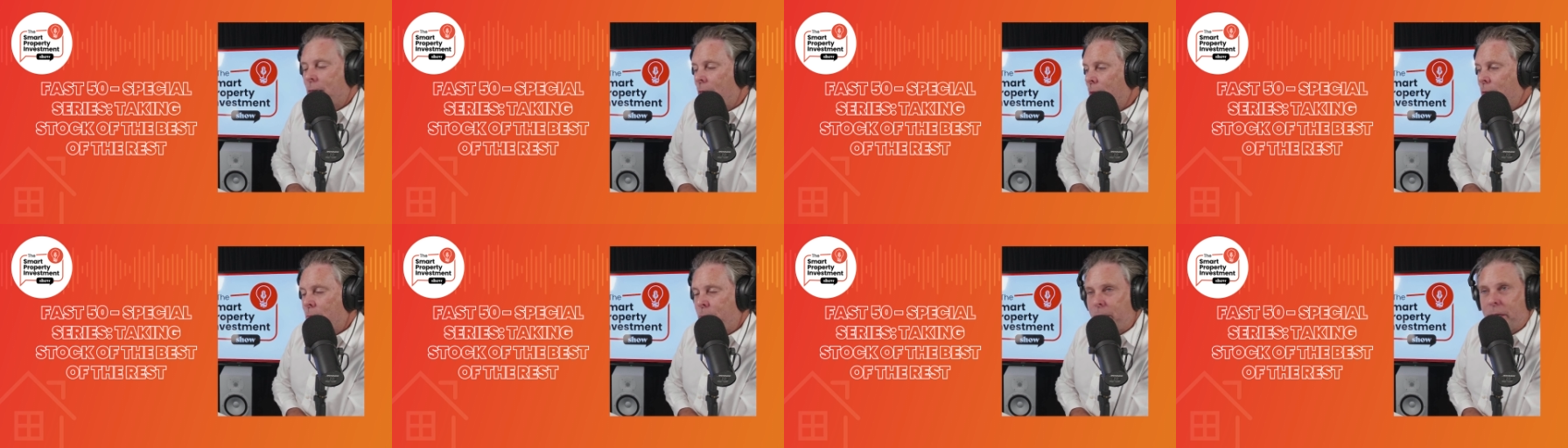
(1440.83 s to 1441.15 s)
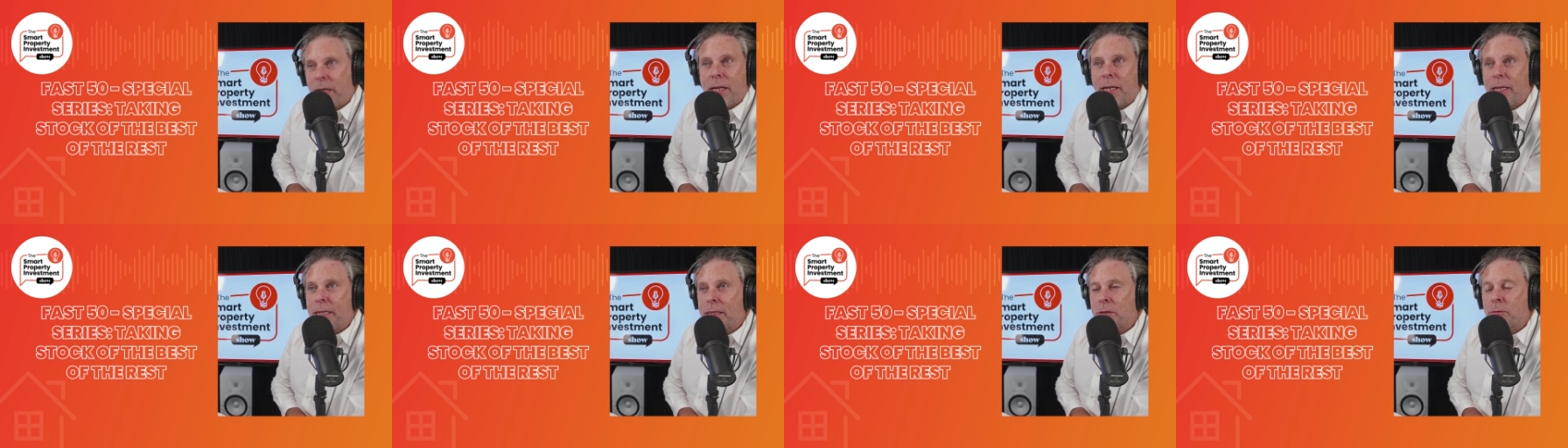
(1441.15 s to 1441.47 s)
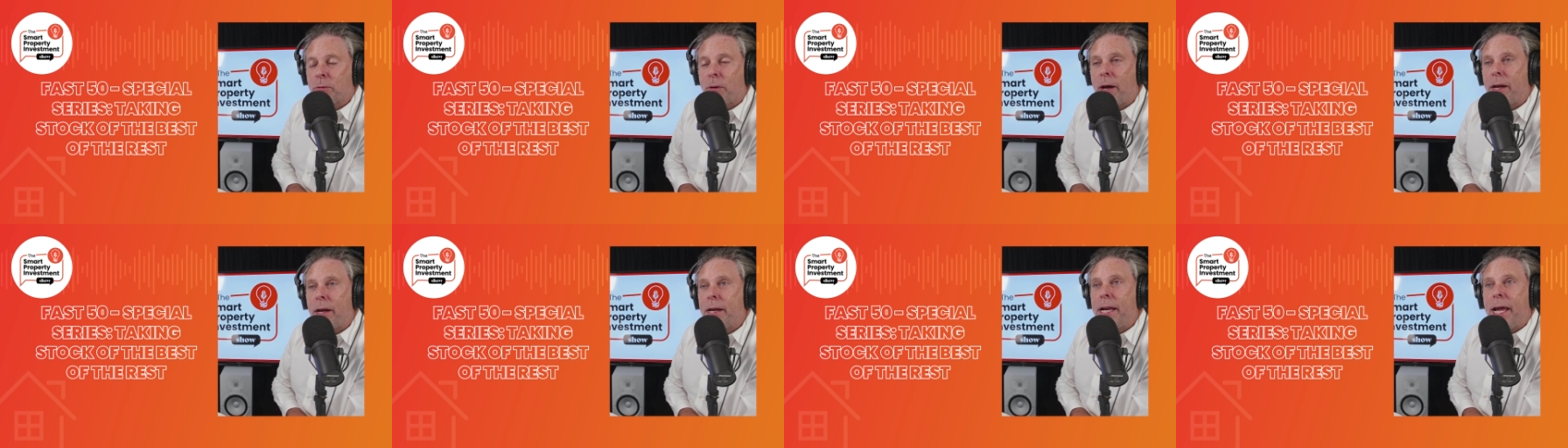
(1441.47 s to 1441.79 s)
Uh, the Middle
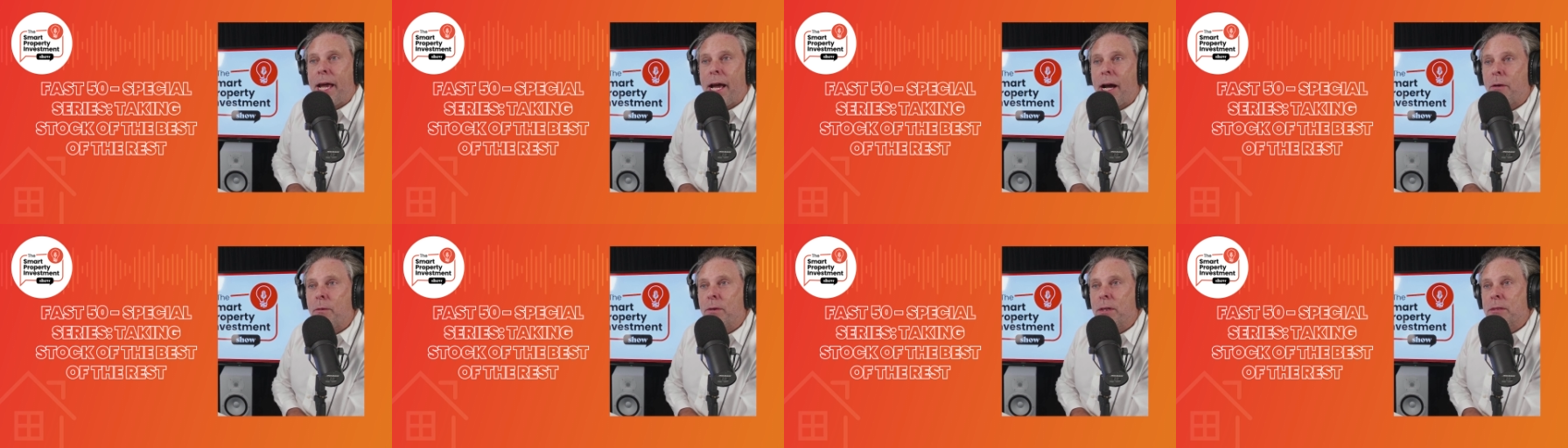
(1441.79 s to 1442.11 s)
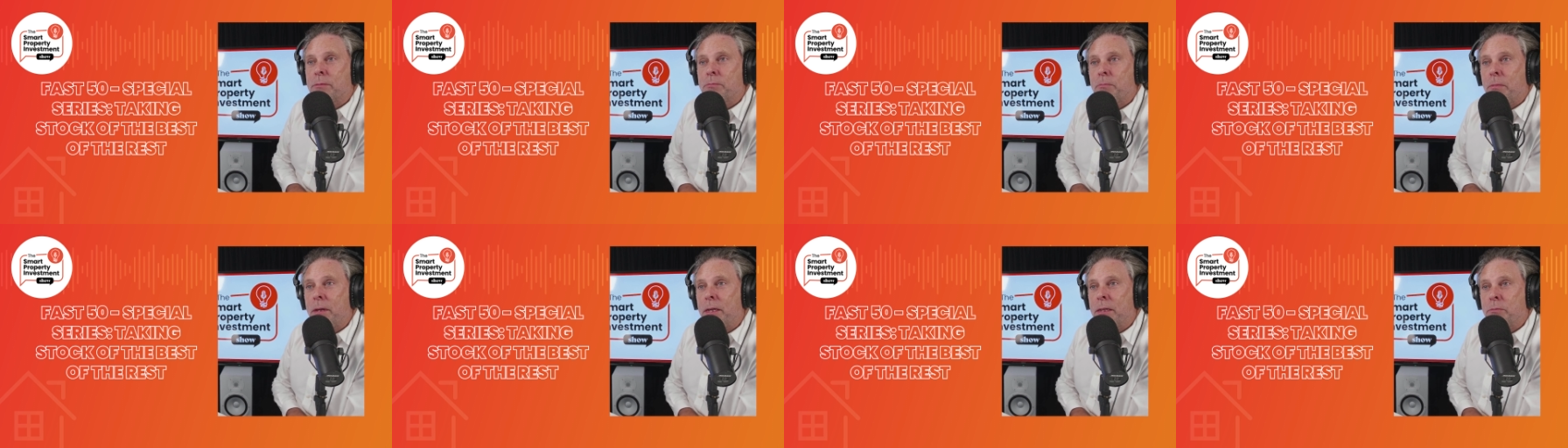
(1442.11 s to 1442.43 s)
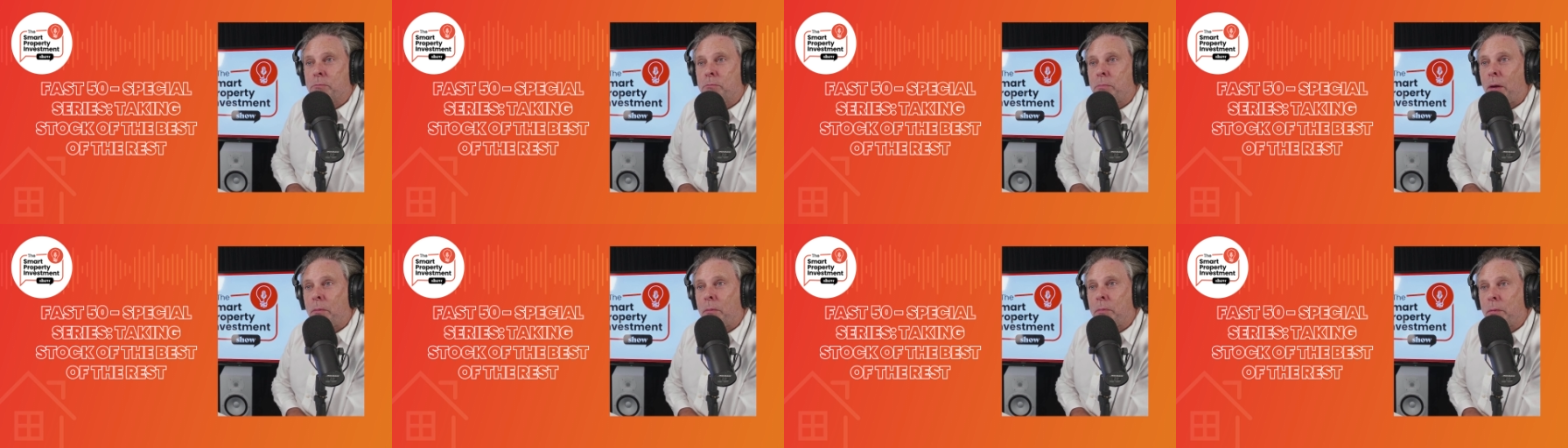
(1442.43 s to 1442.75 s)
East right now is
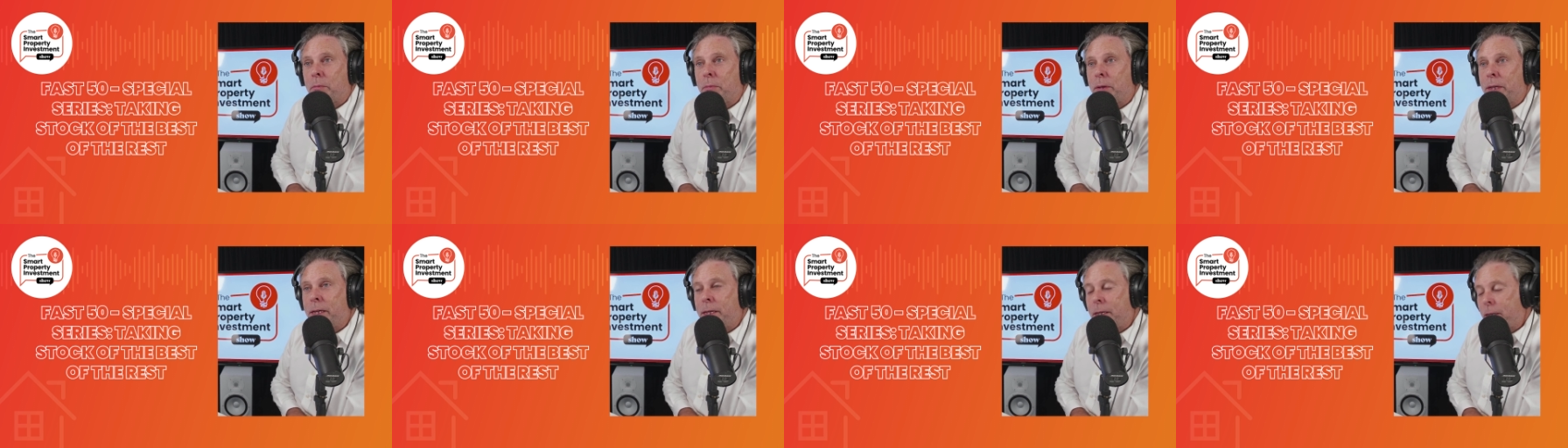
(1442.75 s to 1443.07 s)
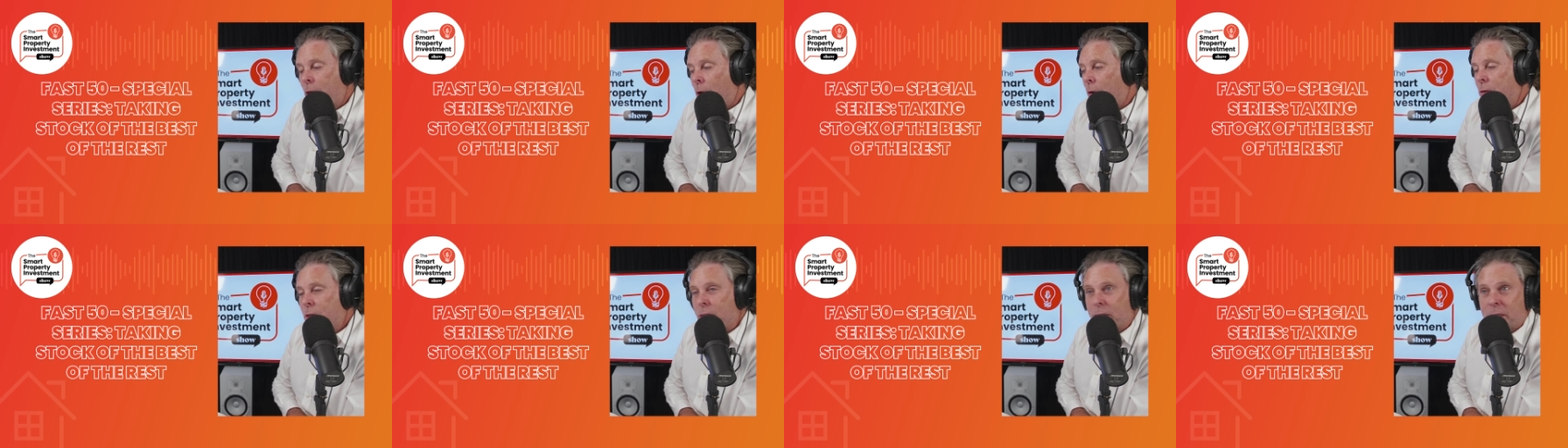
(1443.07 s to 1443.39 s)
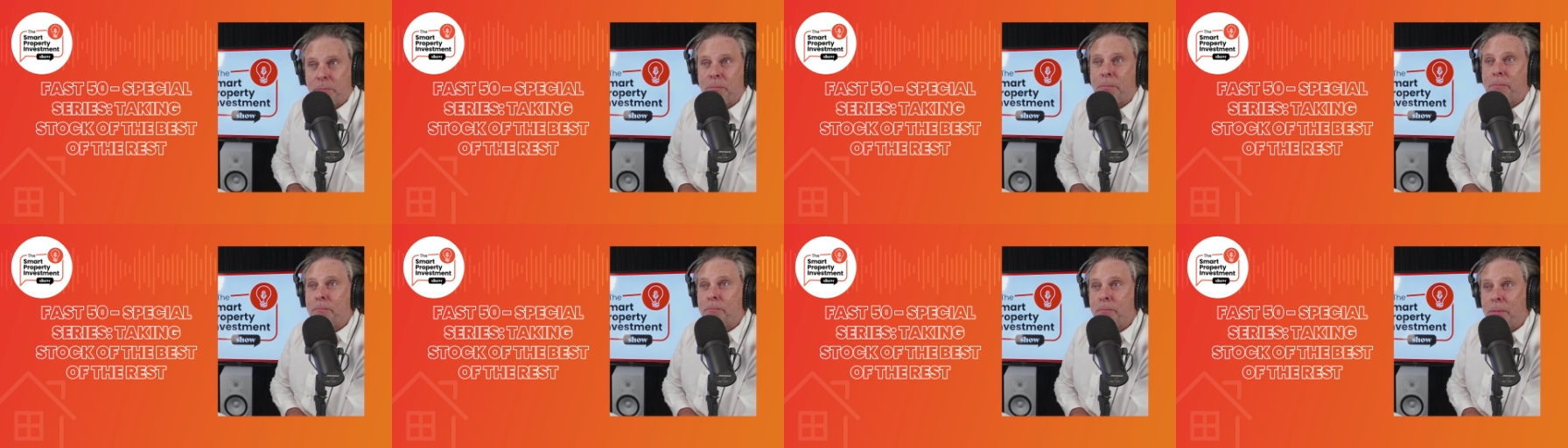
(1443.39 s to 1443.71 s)
is probably going
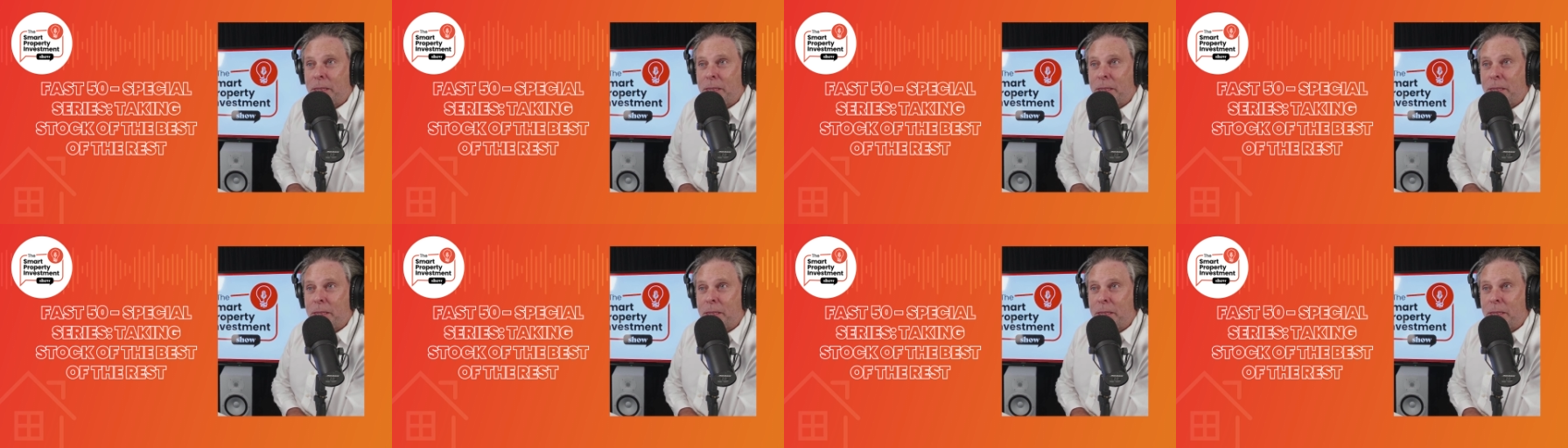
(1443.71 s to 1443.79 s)
to